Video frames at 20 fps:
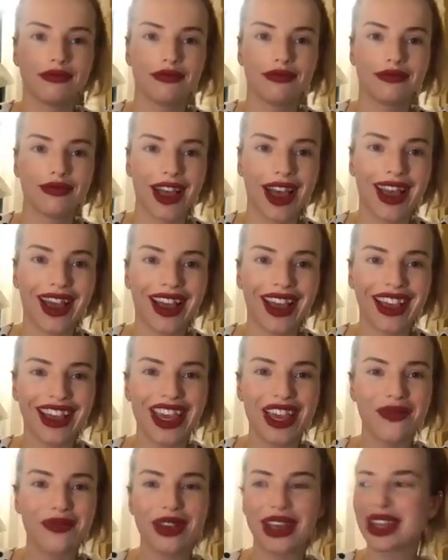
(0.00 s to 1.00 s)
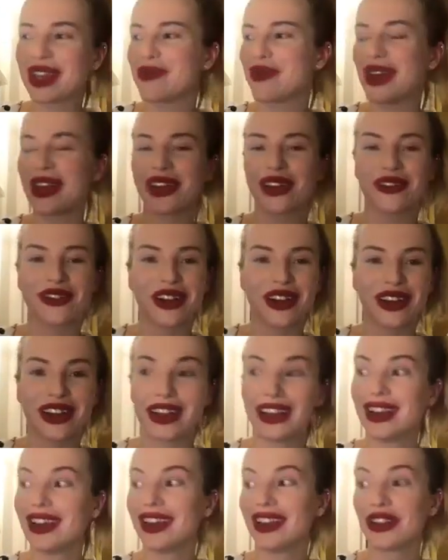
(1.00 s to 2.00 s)
I keep playing the piano wrong.
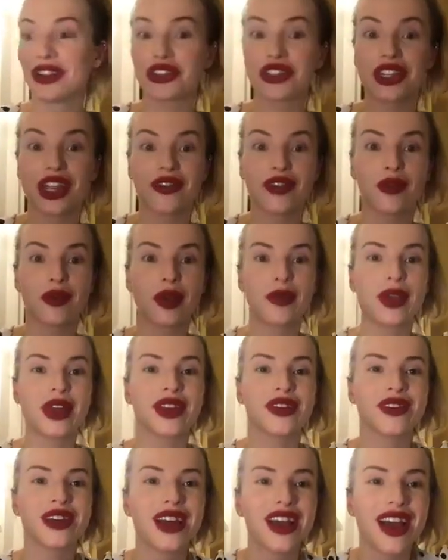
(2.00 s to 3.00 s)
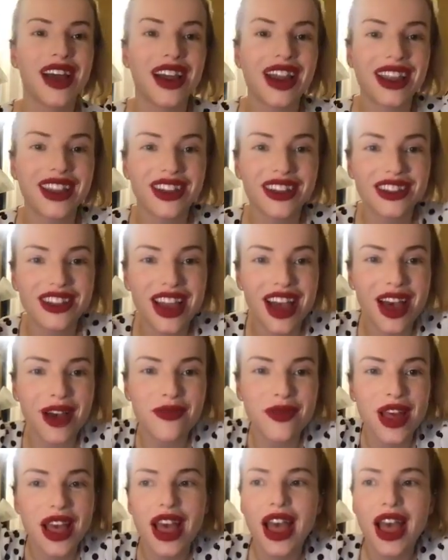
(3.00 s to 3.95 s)
There's stuff on my piano. All right, good job.